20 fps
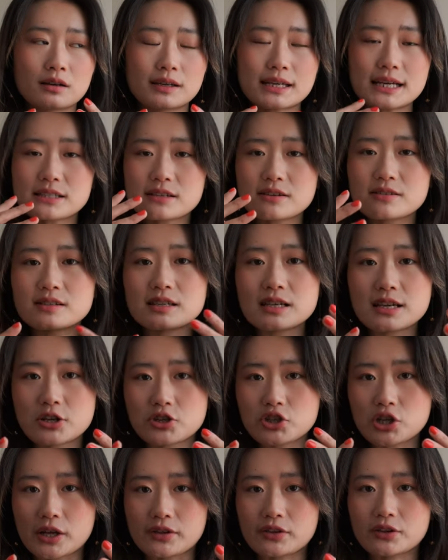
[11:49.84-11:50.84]
get to see
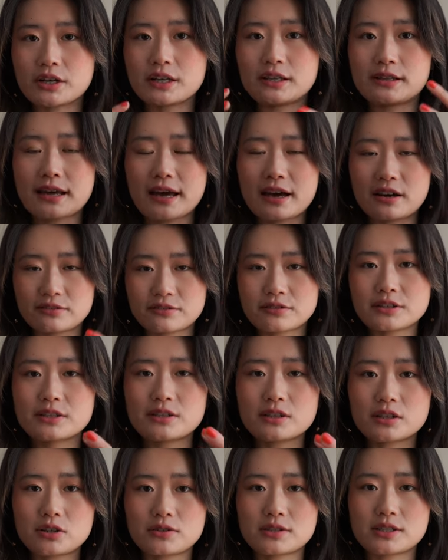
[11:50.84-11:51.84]
each other in every
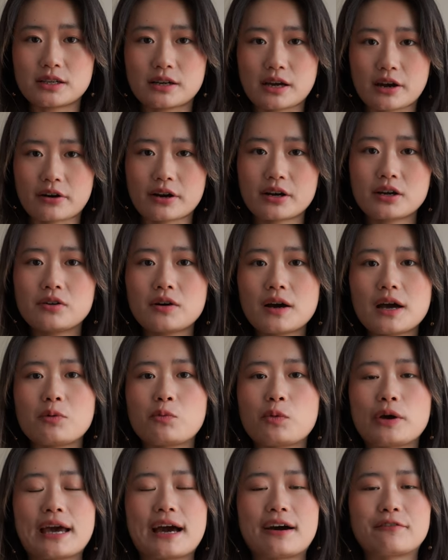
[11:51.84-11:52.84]
single scenario
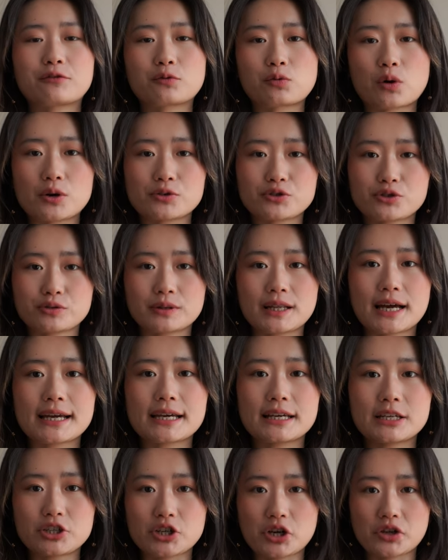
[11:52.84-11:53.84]
and we have grown to
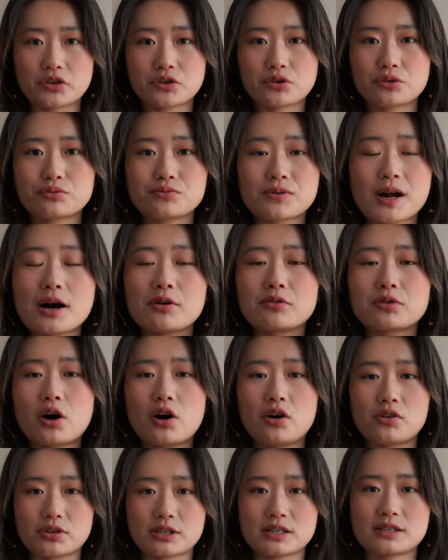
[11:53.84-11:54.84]
like each other throughout
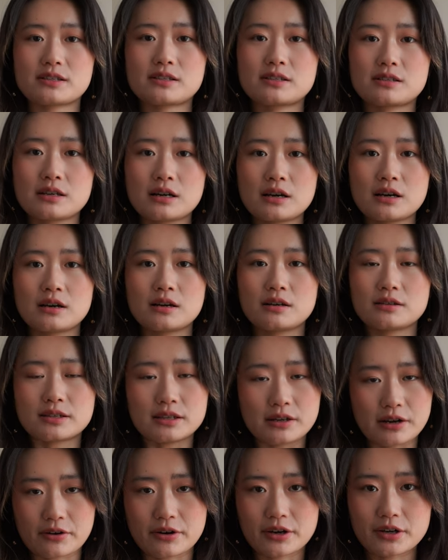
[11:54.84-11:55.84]
all these
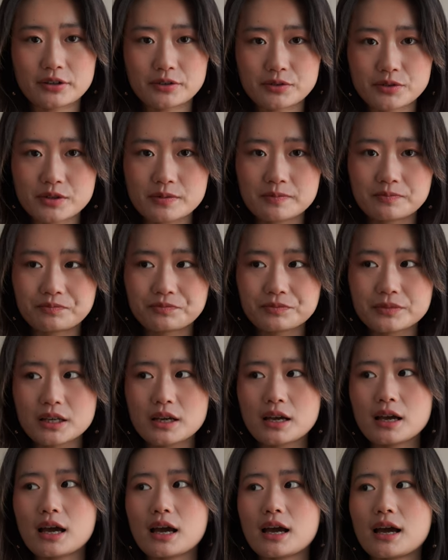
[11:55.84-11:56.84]
scenarios.
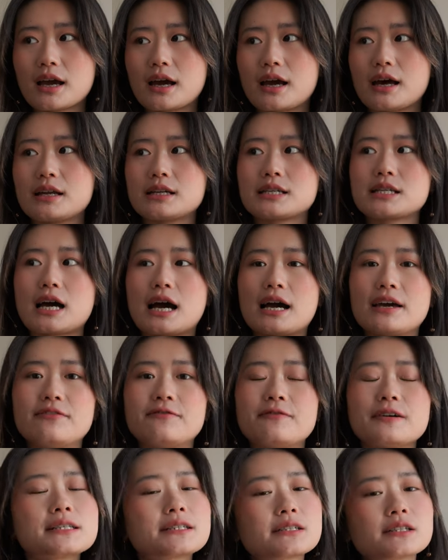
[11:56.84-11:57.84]
And I
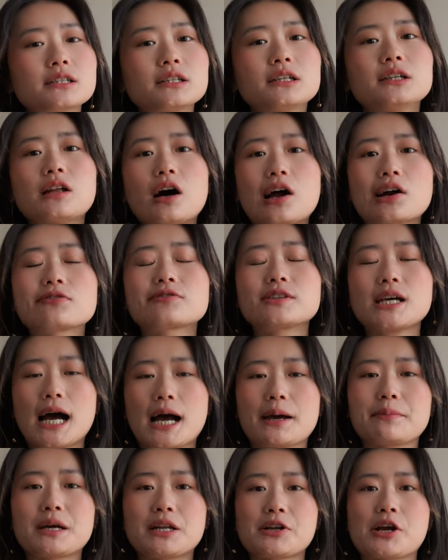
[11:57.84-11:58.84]
invested a lot of
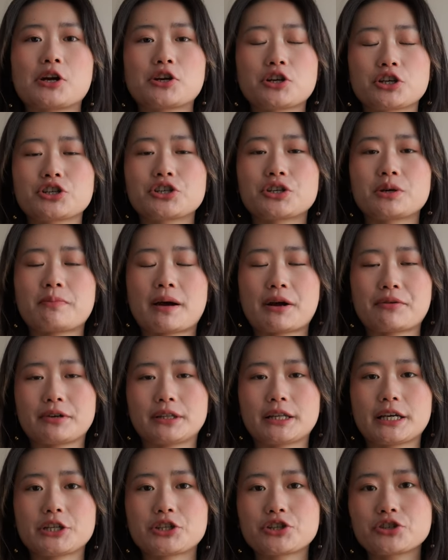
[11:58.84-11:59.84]
time and energy in my
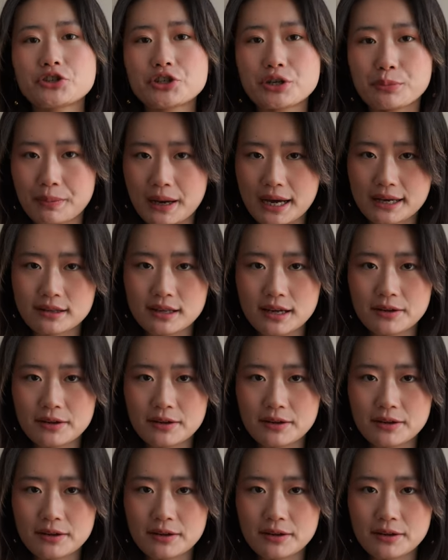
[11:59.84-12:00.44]
relationship back